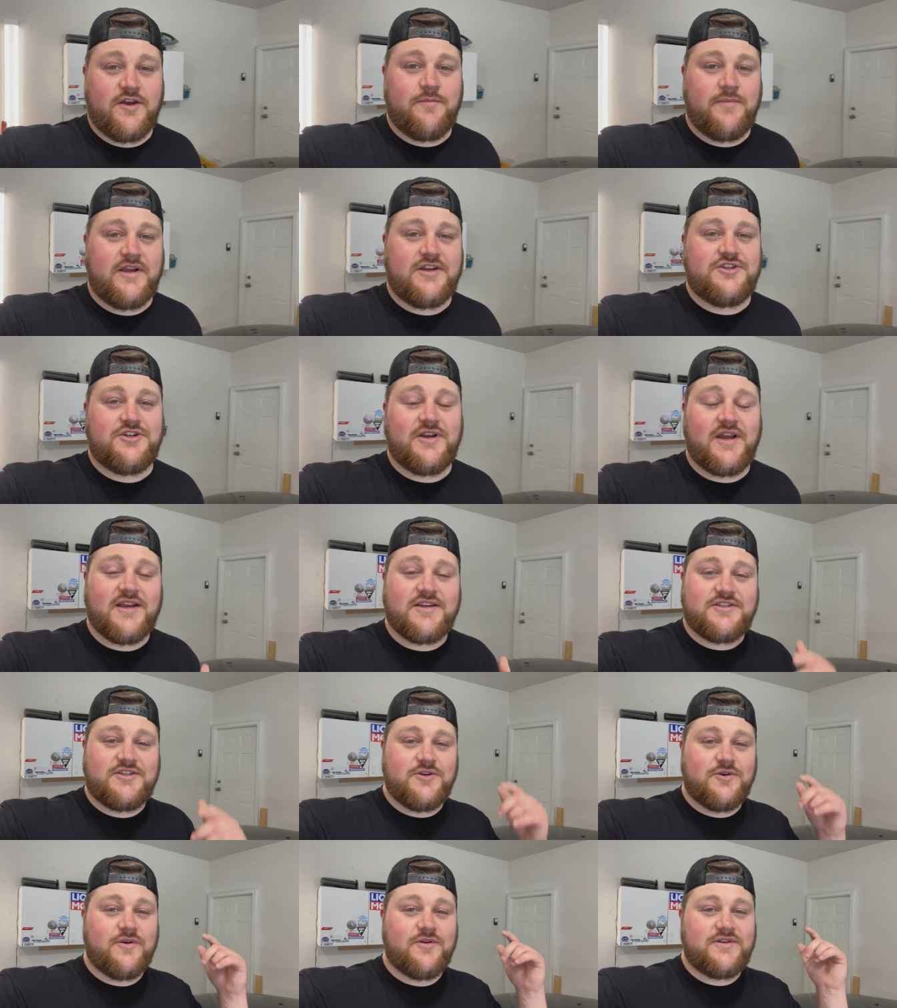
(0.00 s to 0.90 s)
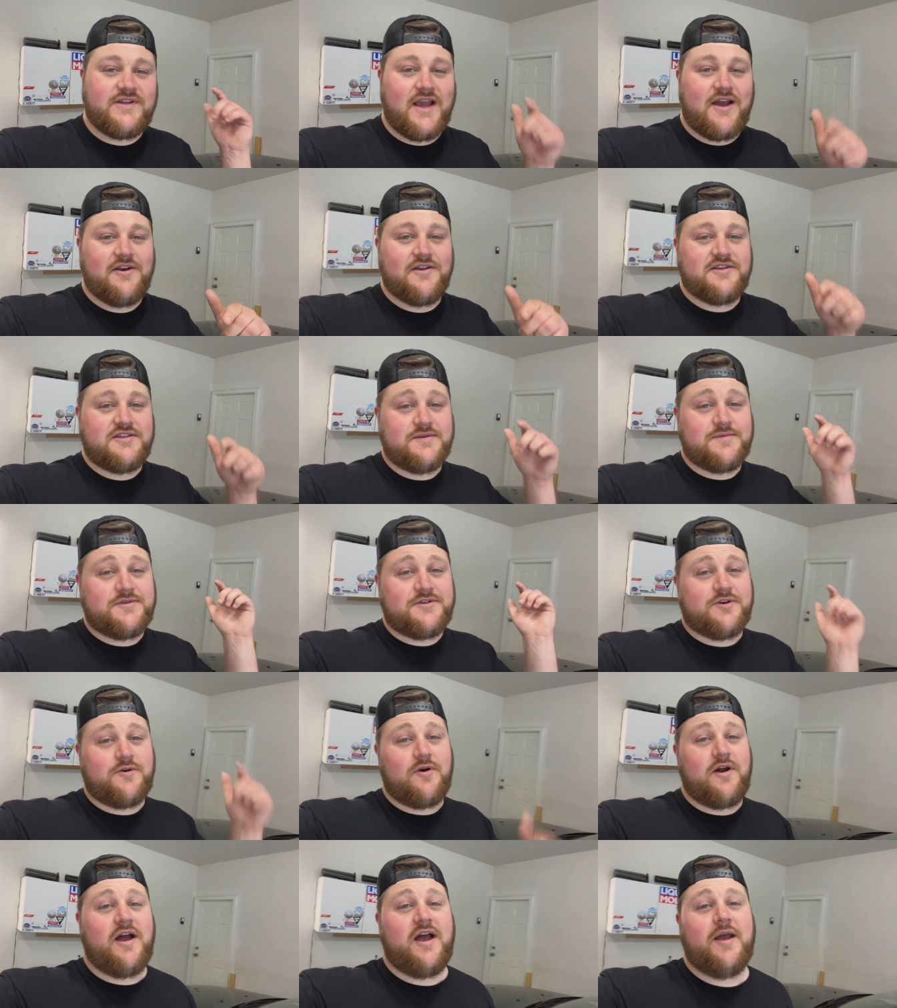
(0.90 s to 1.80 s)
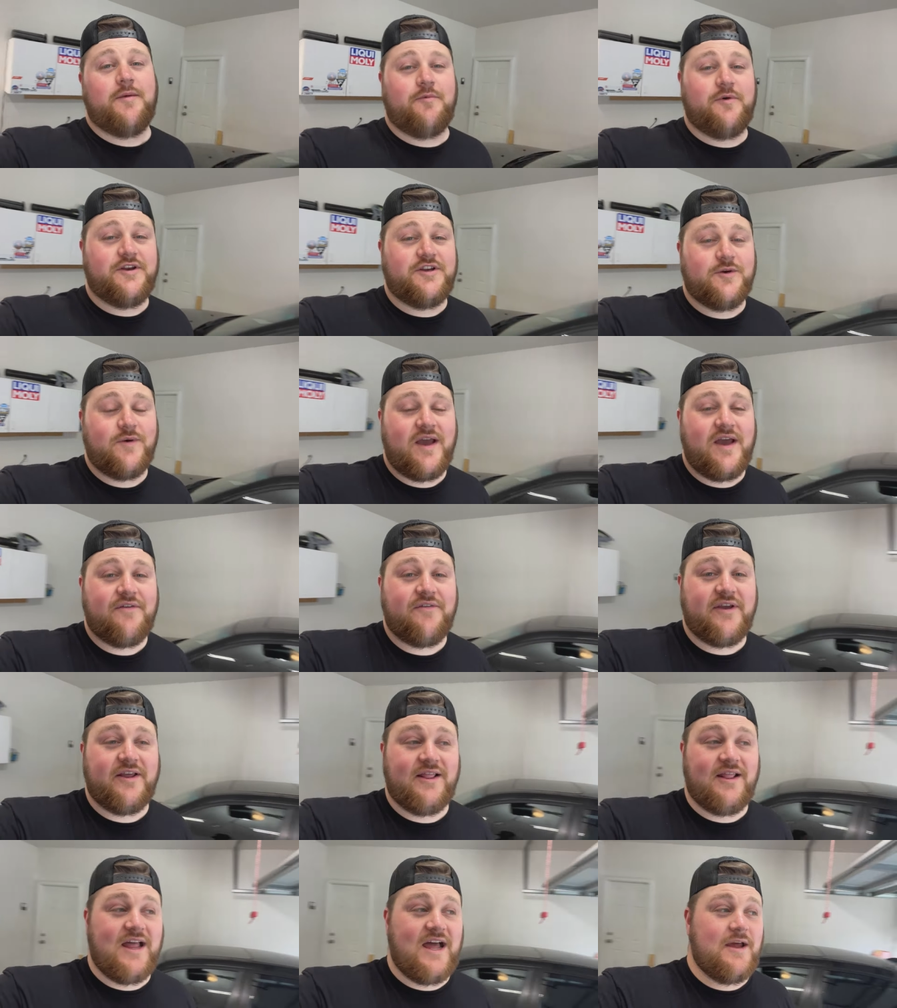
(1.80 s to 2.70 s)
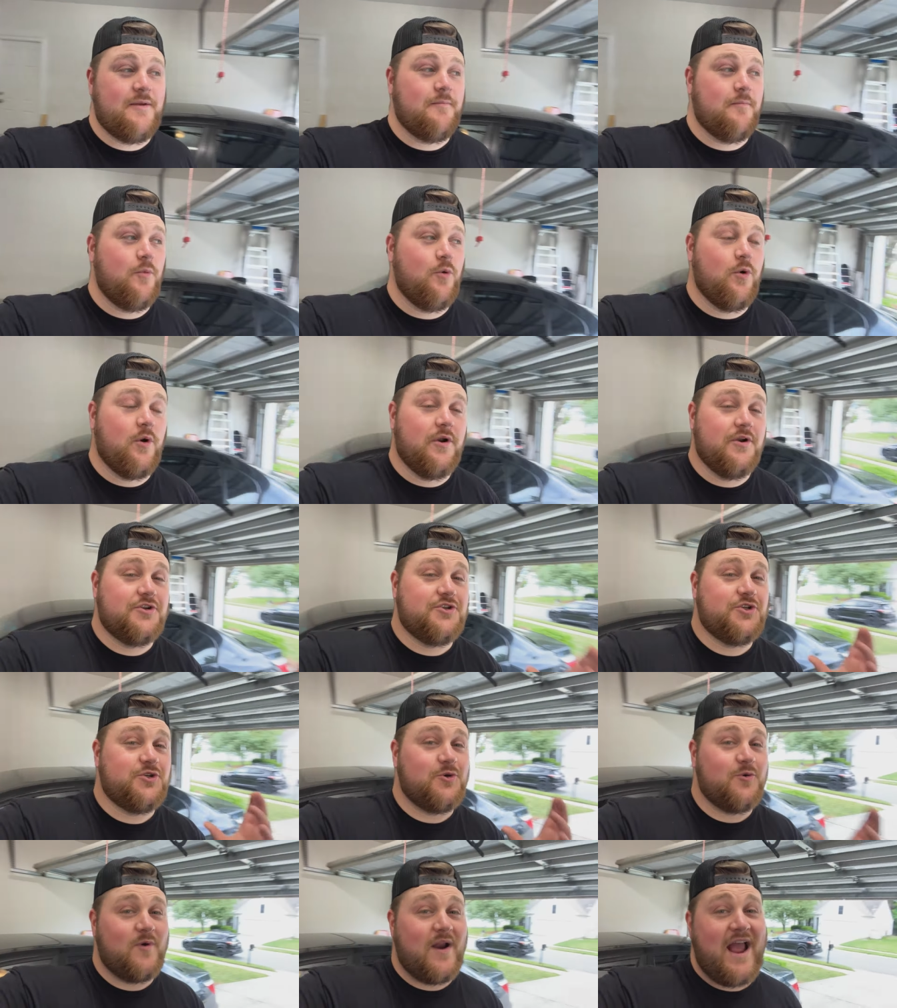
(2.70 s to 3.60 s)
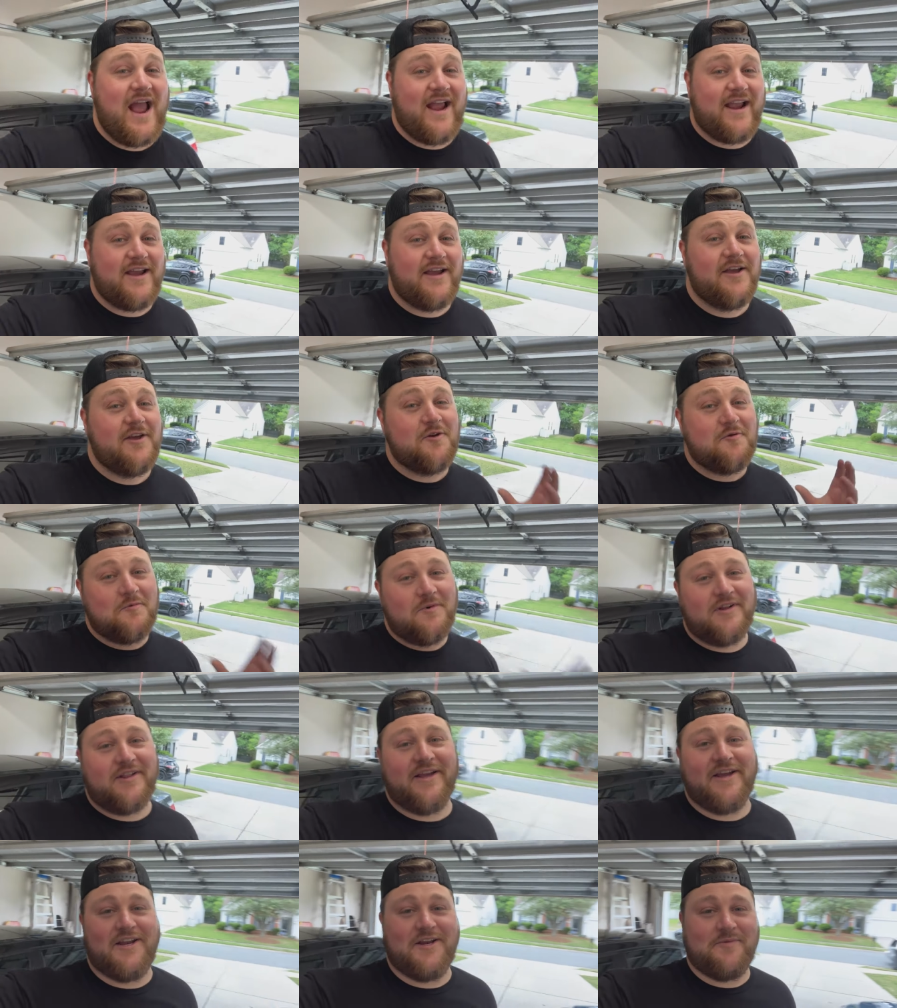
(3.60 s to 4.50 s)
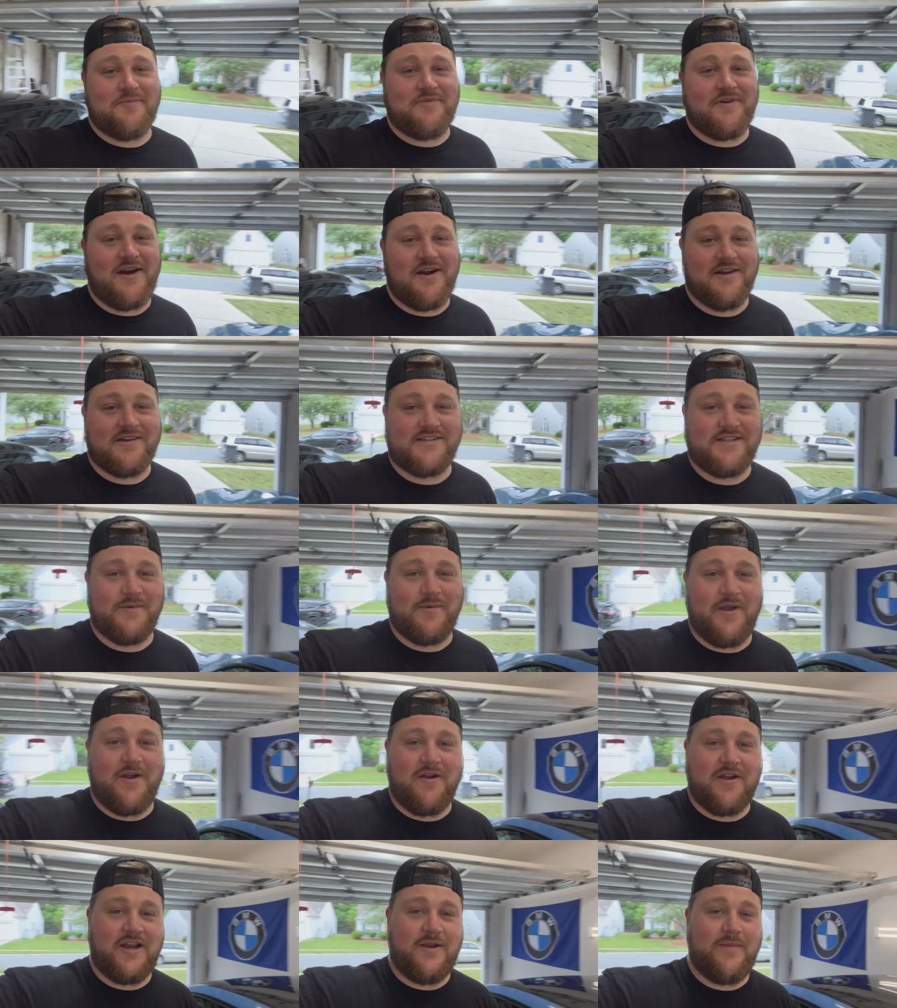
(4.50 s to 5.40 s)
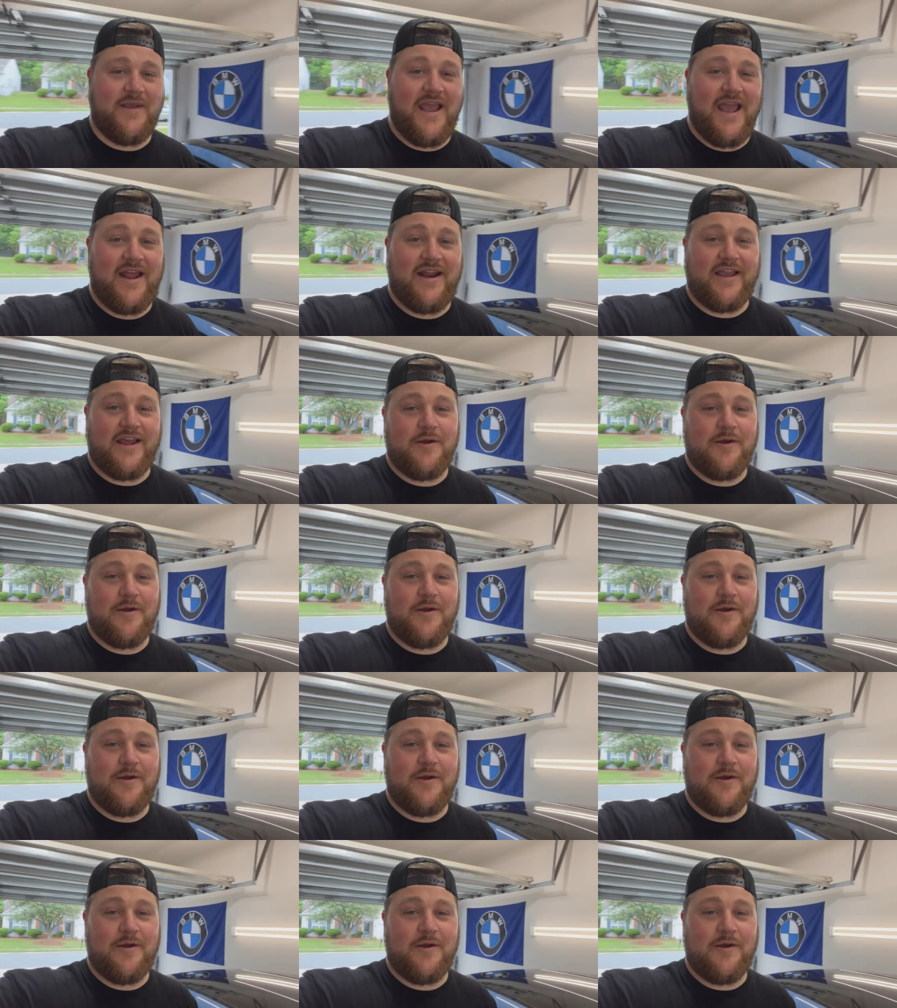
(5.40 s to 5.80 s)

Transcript: Make sure you guys do go down and subscribe. We do have a lot more track related products that we are going to be adding.